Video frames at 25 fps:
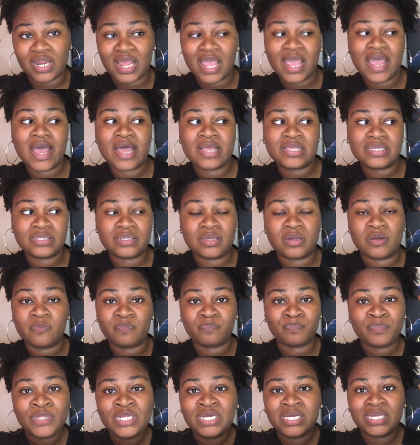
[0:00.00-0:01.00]
It's
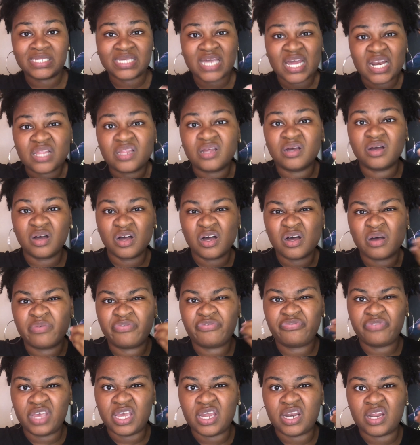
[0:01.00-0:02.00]
got a little
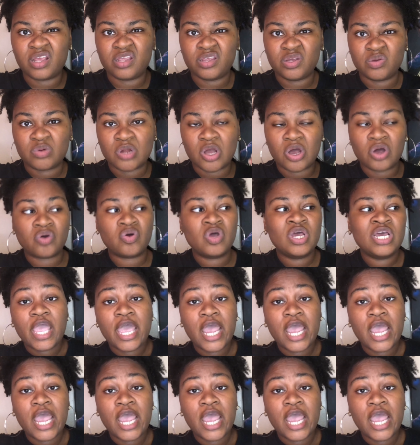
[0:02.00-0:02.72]
oomph in it, you know.